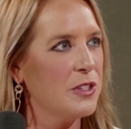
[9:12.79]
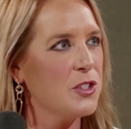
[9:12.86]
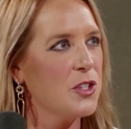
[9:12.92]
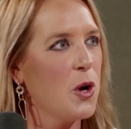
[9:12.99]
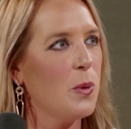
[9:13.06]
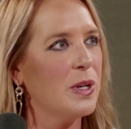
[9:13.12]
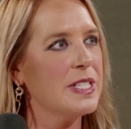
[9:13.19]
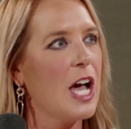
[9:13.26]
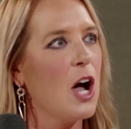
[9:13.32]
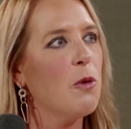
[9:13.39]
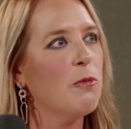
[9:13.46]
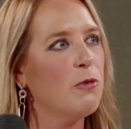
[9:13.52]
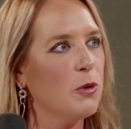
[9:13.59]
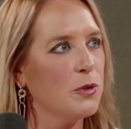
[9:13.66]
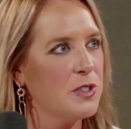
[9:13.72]
and so what's
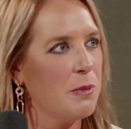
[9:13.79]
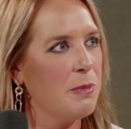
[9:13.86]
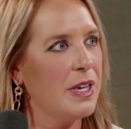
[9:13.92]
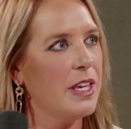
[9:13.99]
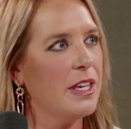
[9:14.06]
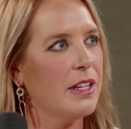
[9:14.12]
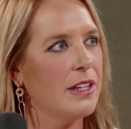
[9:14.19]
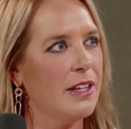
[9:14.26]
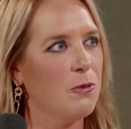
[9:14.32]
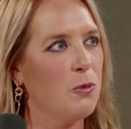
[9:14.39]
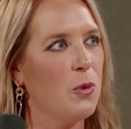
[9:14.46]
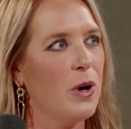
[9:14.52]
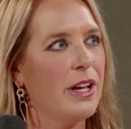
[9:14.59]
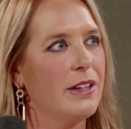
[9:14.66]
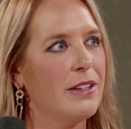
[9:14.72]
helpful to me
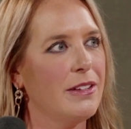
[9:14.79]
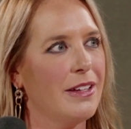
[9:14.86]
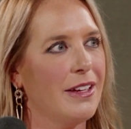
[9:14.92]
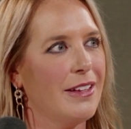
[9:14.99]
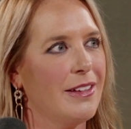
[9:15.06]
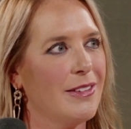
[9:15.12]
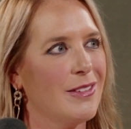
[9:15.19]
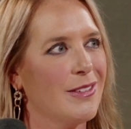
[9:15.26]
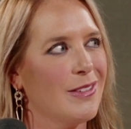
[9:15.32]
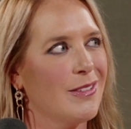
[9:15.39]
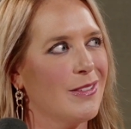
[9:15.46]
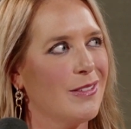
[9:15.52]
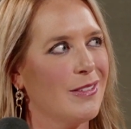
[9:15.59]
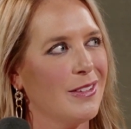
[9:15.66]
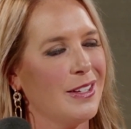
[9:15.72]
and what
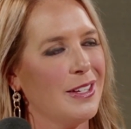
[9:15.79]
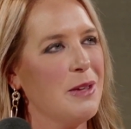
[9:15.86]
has